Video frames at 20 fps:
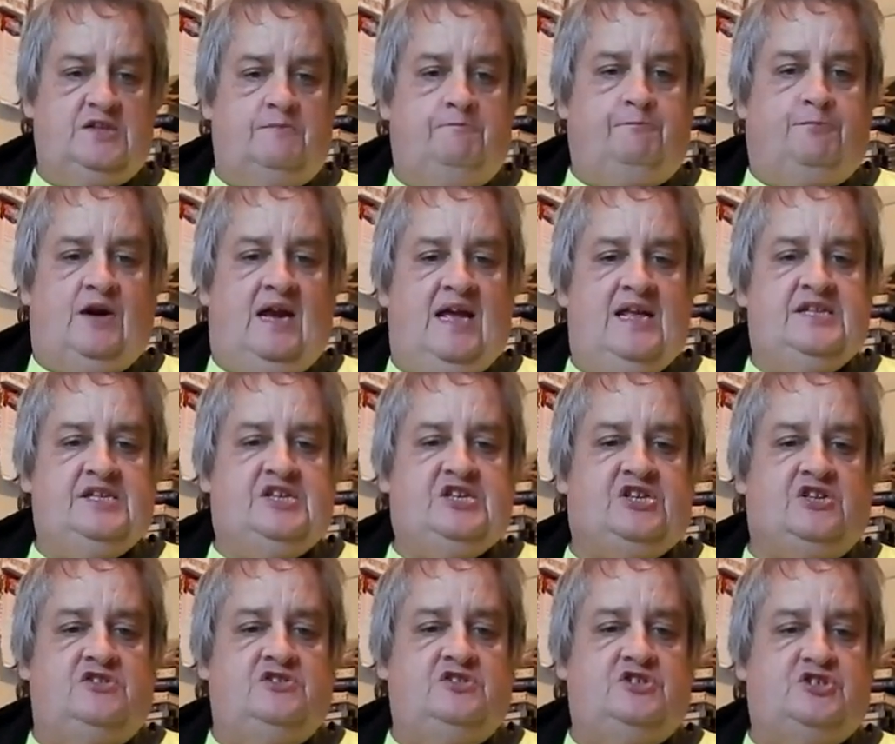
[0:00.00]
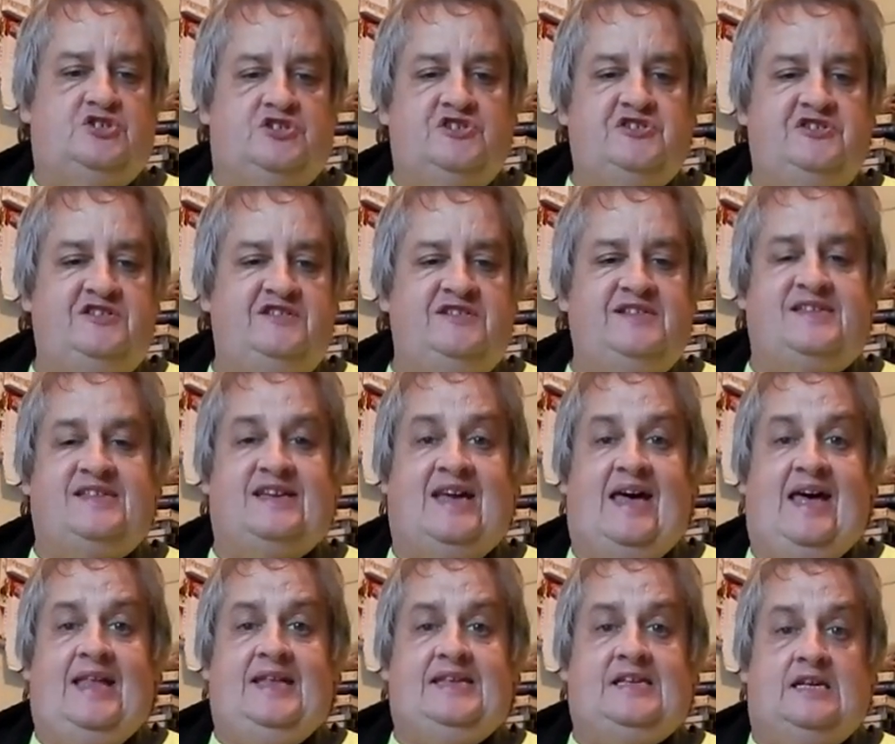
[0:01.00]
Branson, she is
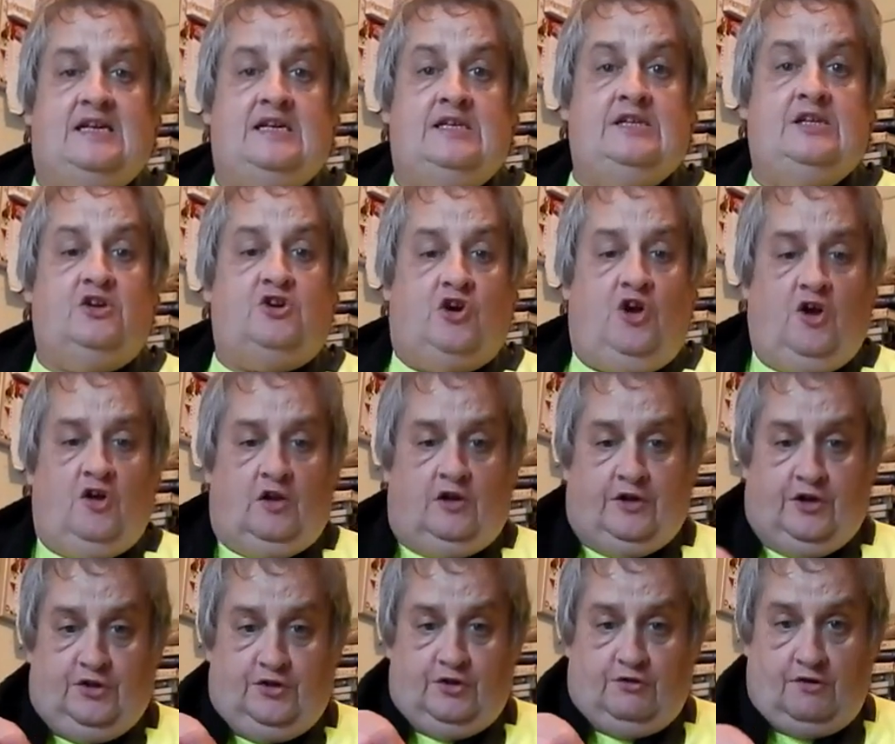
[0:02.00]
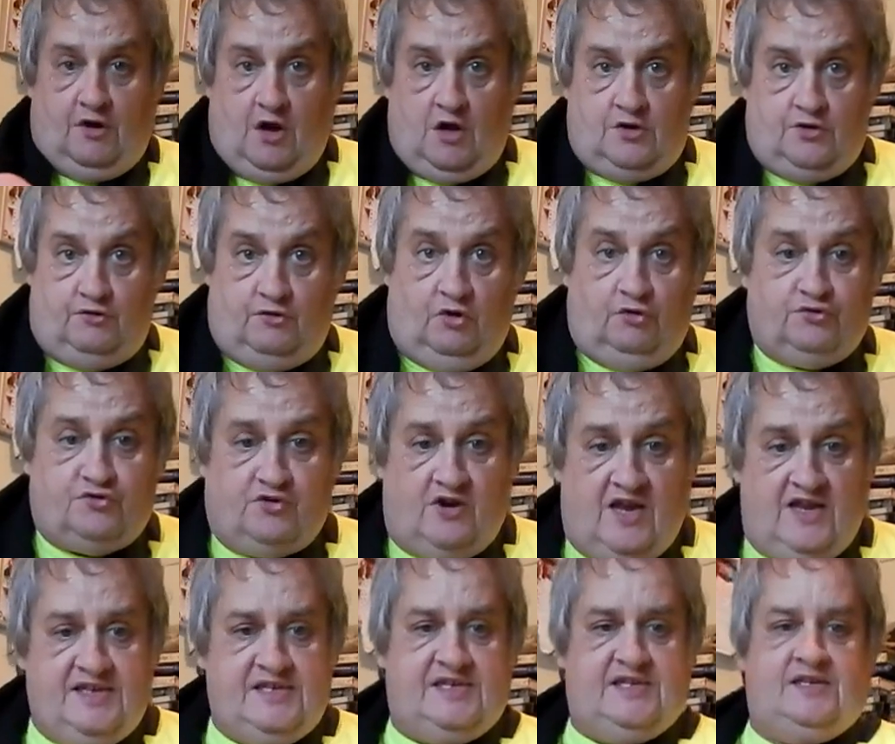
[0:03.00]
dancing, the girl in the rock and roll
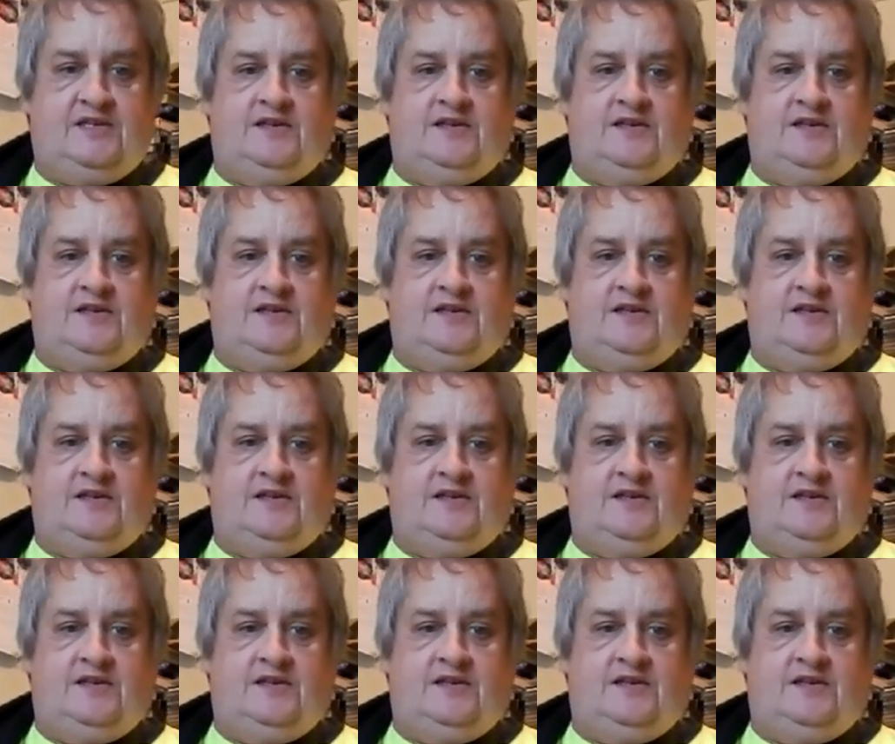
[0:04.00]
dress.